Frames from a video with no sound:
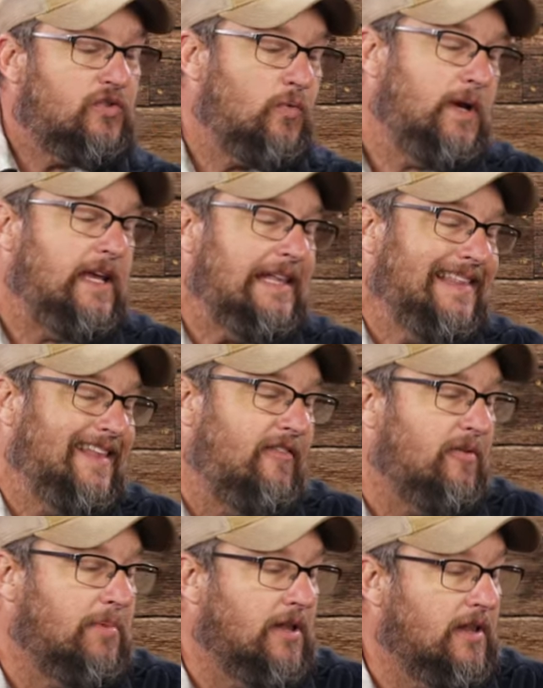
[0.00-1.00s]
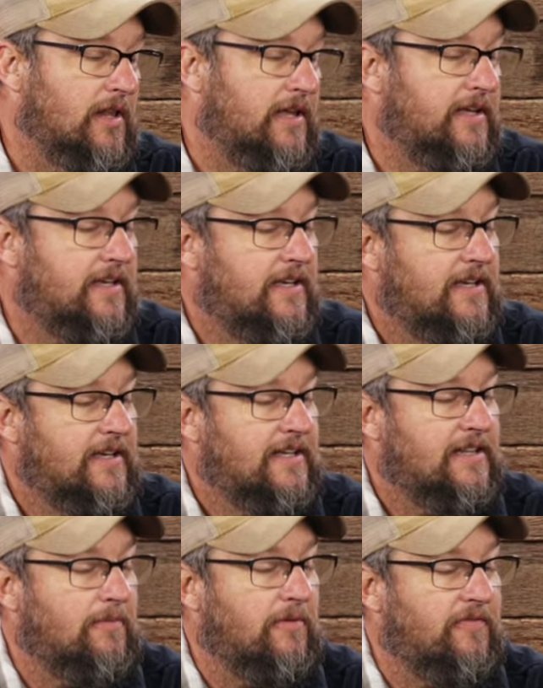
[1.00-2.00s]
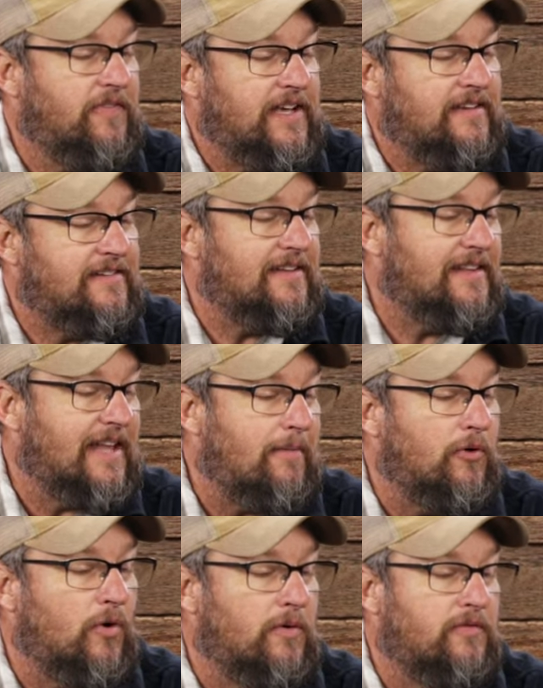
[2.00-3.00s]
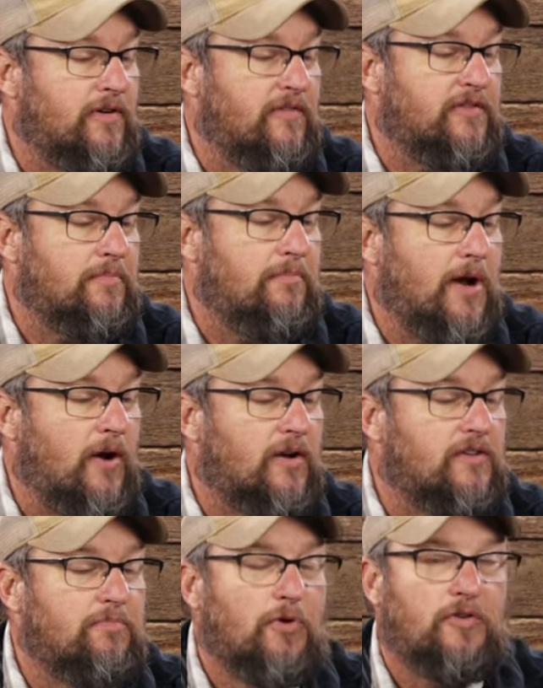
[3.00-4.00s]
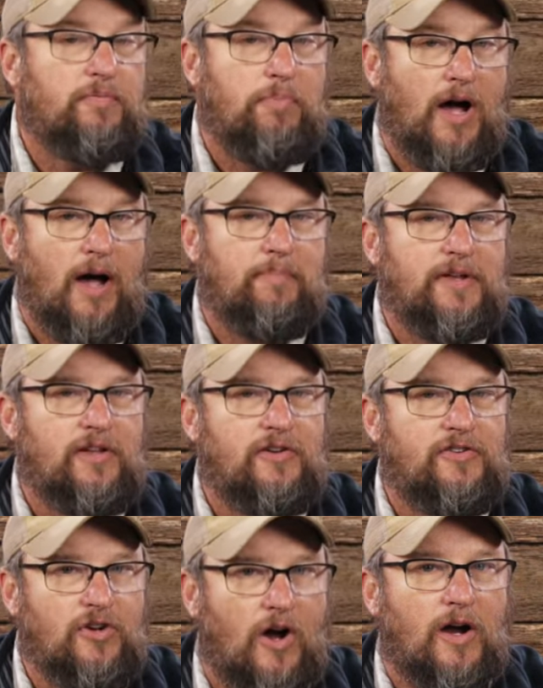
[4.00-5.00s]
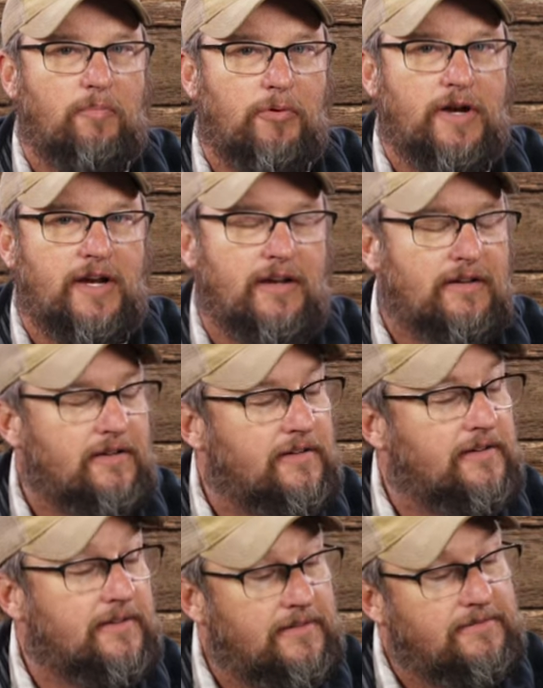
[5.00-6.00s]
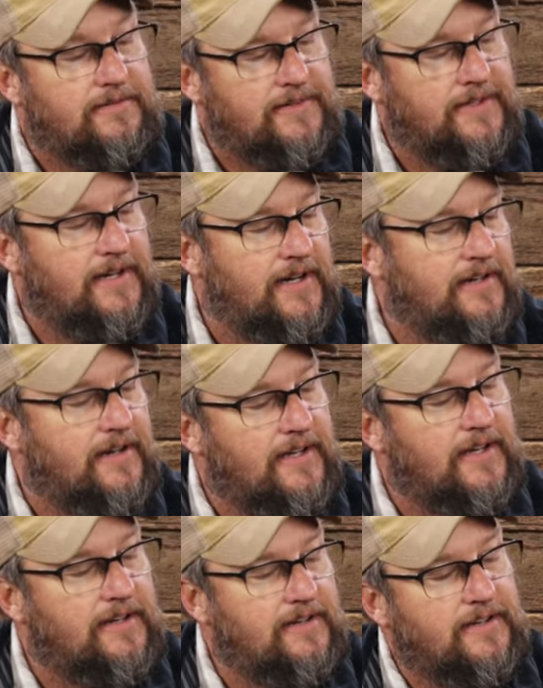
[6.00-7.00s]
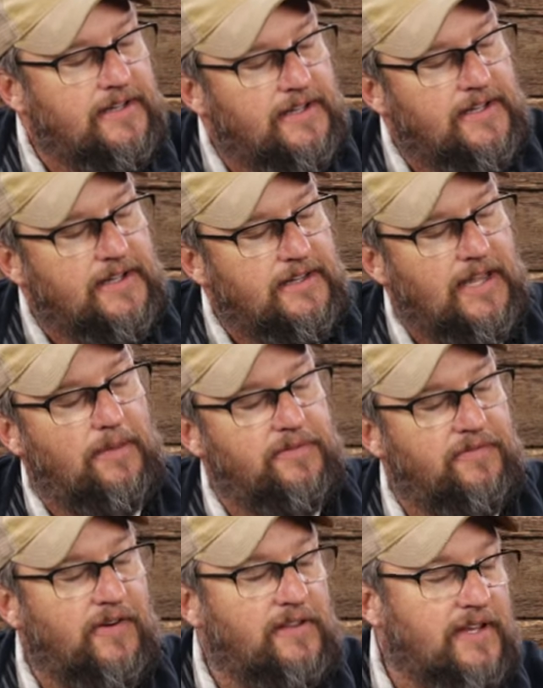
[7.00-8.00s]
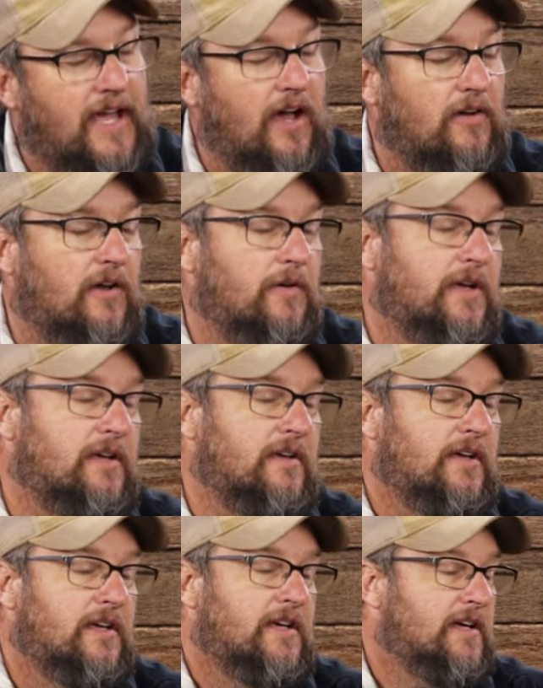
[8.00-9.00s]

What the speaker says: sweet, lovable, level-faced Labrador Retriever is America's most popular dog breed. All right, I get it. Labs are friendly, outgoing,